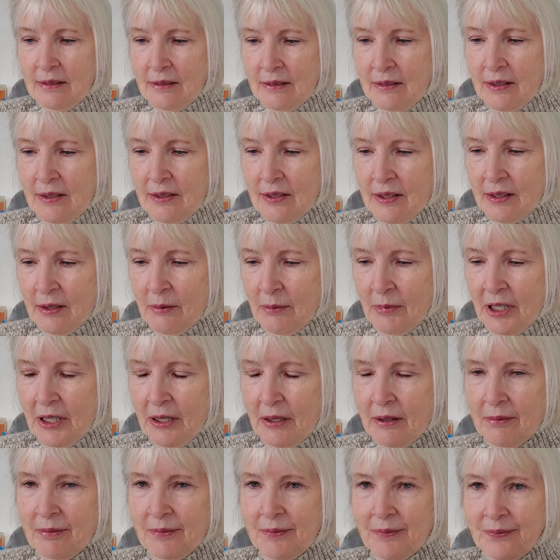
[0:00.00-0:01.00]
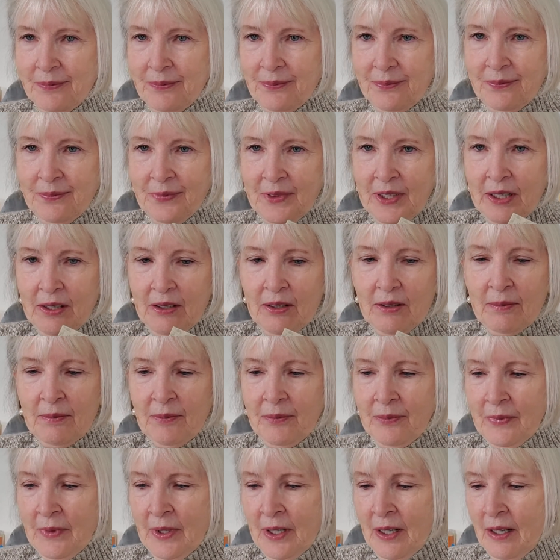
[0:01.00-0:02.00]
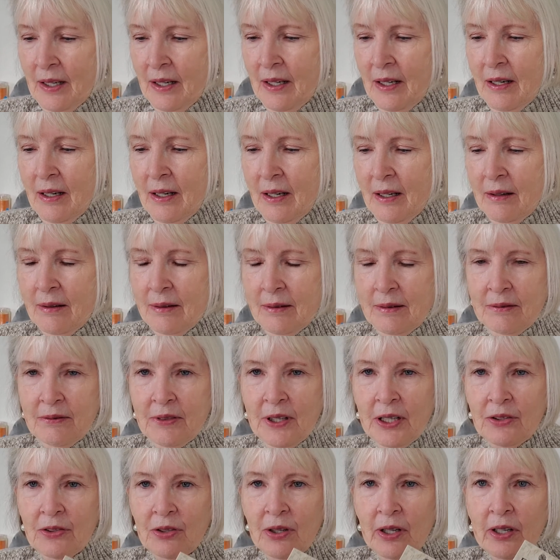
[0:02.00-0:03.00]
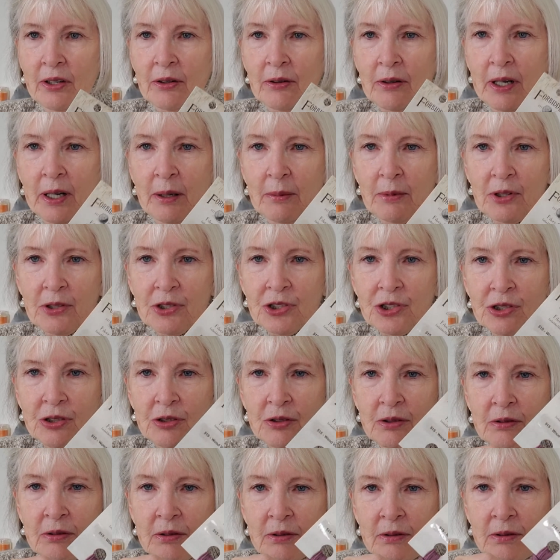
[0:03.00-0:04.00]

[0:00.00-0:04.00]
This is going to be a deal. If I try to grab her, she'll.